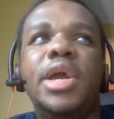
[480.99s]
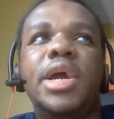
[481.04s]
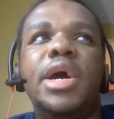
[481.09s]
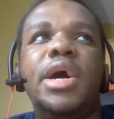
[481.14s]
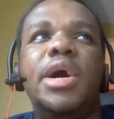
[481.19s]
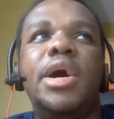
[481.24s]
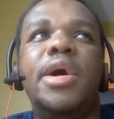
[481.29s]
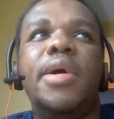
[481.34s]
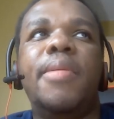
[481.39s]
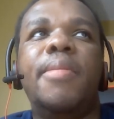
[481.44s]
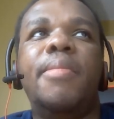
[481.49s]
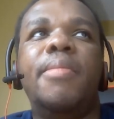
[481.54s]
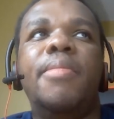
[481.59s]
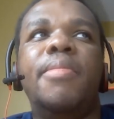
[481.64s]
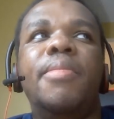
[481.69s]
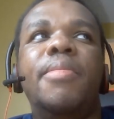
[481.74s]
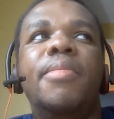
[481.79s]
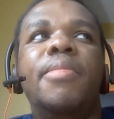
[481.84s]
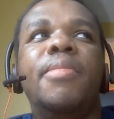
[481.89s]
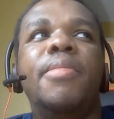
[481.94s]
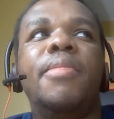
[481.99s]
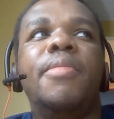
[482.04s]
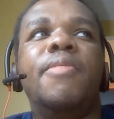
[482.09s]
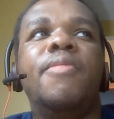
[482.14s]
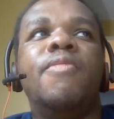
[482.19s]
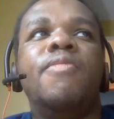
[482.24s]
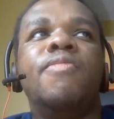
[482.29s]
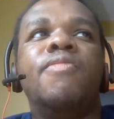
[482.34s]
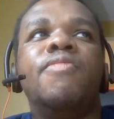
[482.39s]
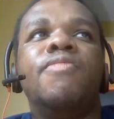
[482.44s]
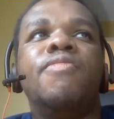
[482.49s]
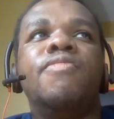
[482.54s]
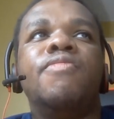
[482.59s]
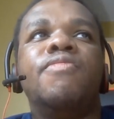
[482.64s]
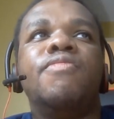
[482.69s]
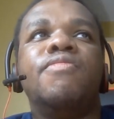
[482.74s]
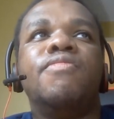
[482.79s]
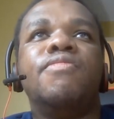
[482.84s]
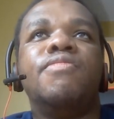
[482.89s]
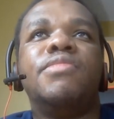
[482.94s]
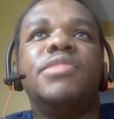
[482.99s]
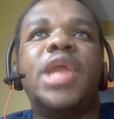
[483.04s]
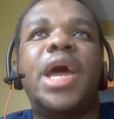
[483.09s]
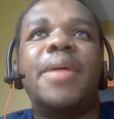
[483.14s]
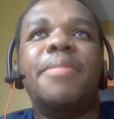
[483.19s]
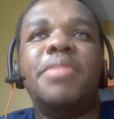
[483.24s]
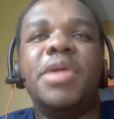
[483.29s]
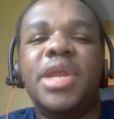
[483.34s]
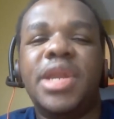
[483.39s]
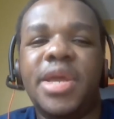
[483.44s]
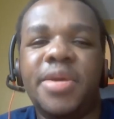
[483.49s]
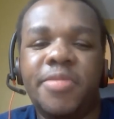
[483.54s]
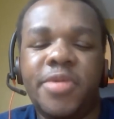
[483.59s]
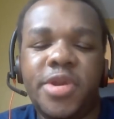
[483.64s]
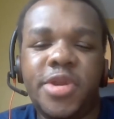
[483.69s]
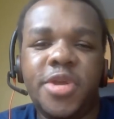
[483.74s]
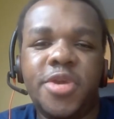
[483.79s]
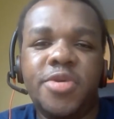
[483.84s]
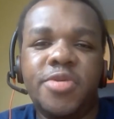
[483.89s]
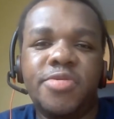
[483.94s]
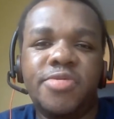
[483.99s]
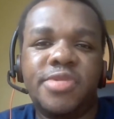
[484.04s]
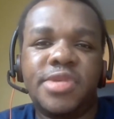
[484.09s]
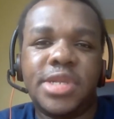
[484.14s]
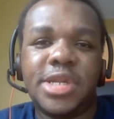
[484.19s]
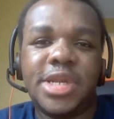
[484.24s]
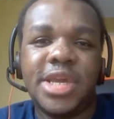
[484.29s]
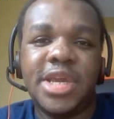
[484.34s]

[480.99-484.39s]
Um, not being able to use